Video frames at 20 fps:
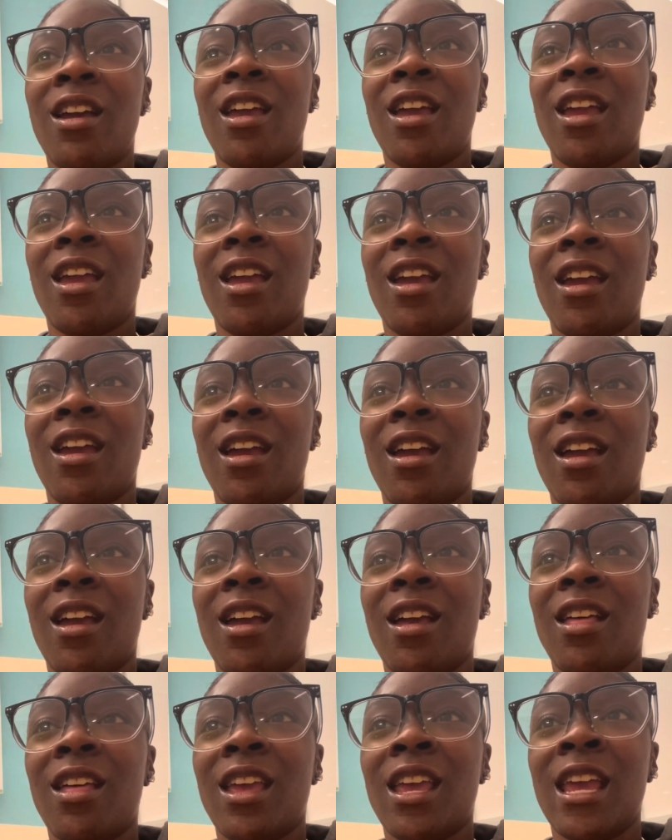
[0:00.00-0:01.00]

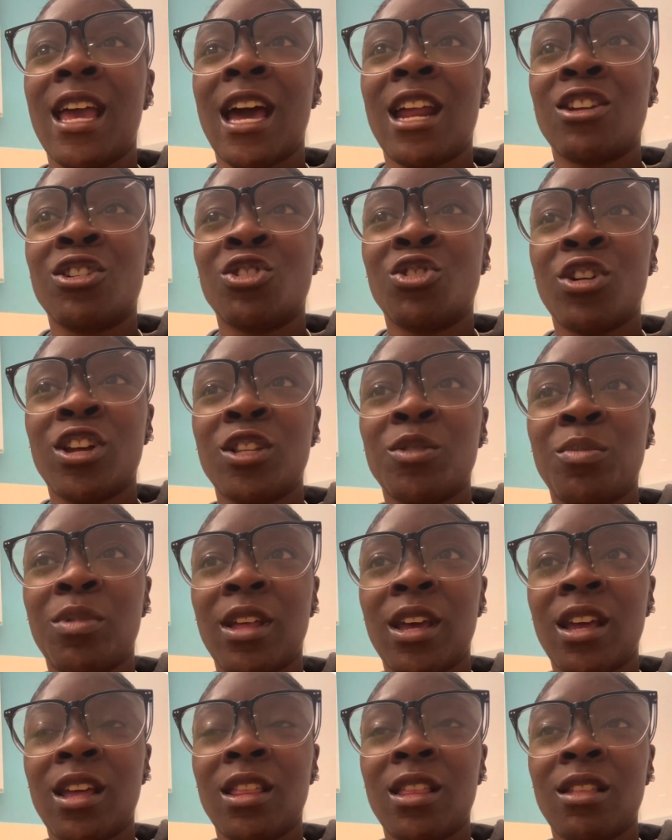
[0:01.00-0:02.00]
And he got his
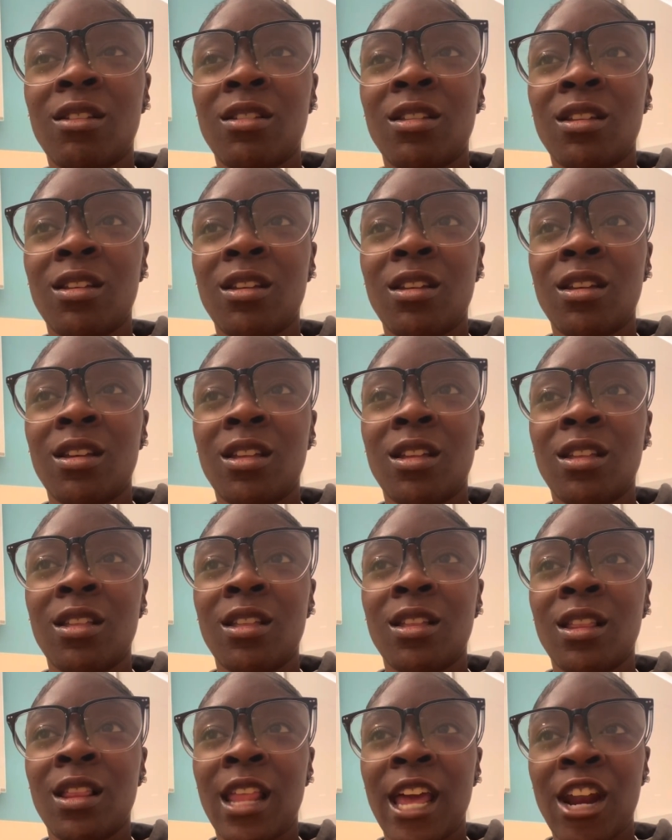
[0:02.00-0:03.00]
transplant
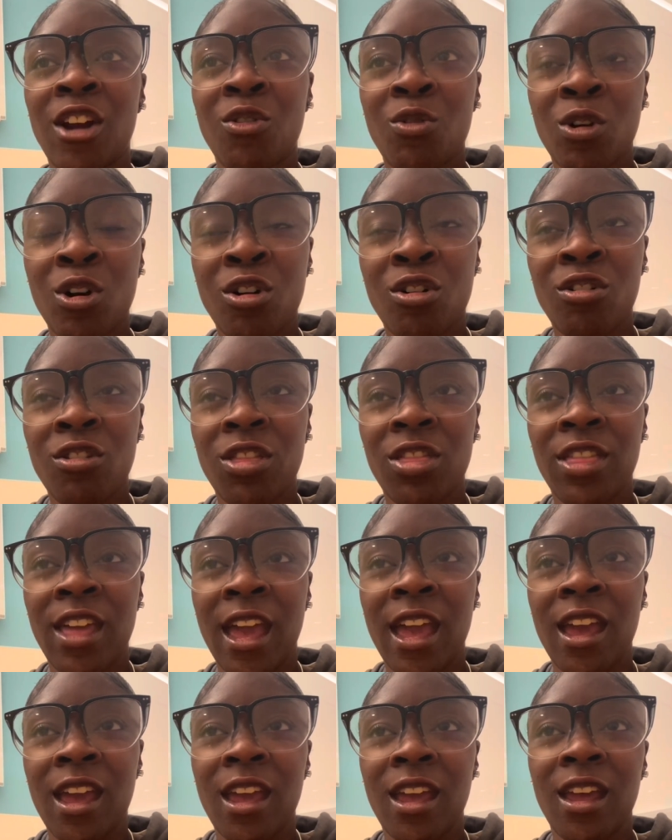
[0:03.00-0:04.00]
later on
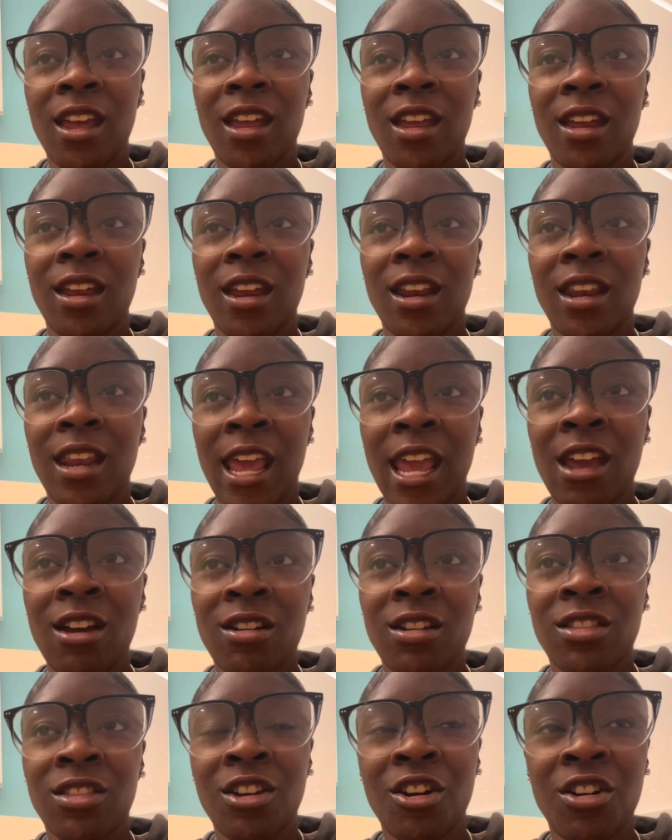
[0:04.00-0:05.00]
that day of
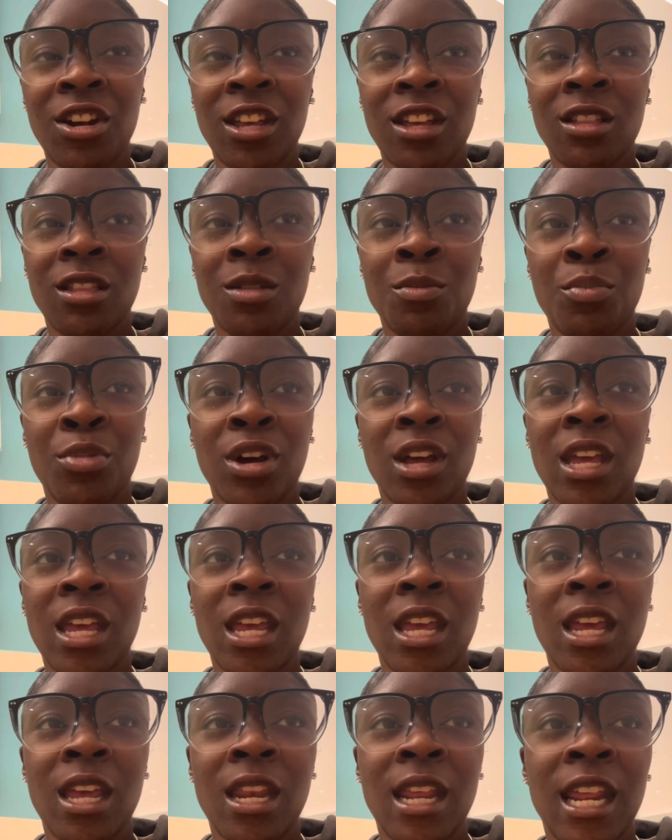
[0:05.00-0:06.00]
the 30th, but
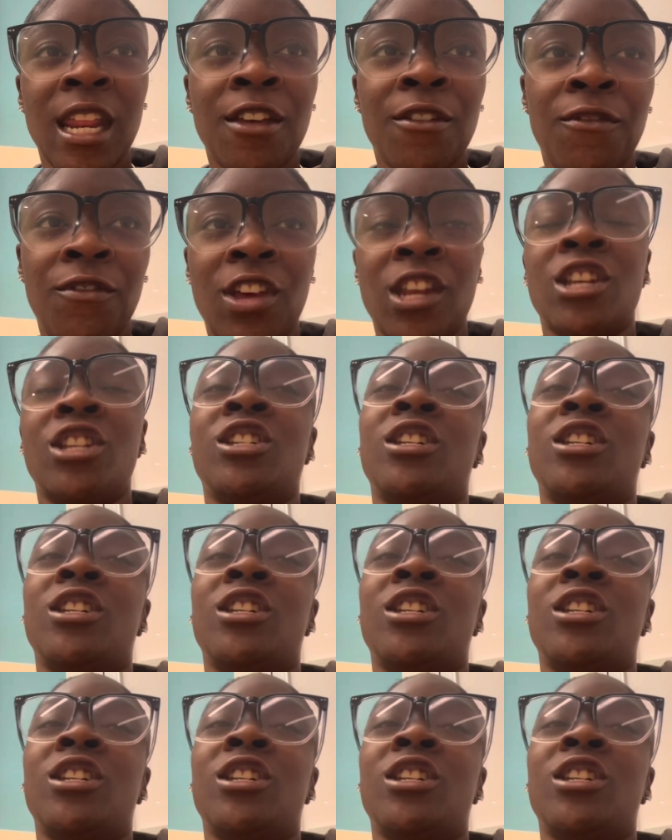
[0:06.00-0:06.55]
they didn't finish